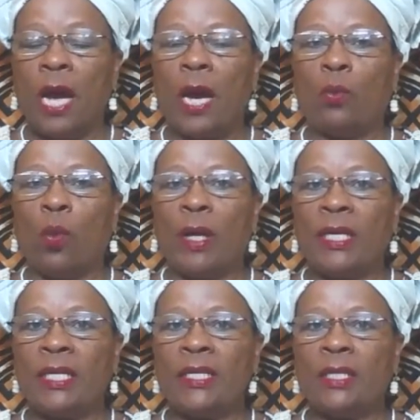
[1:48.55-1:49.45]
and what
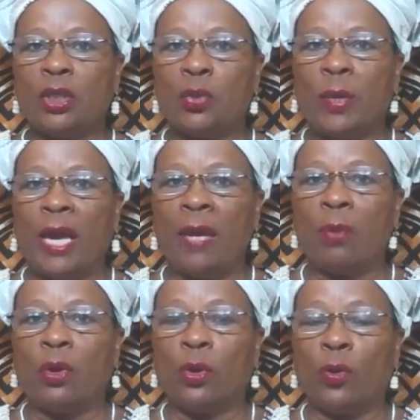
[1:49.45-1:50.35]
it is that you came
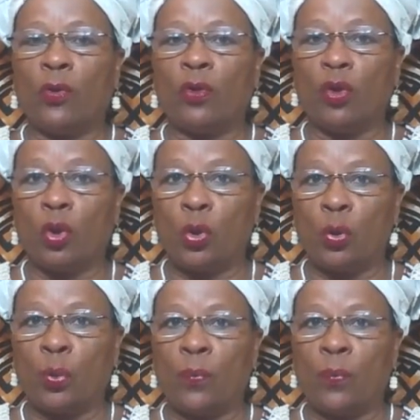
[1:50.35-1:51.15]
on earth to do.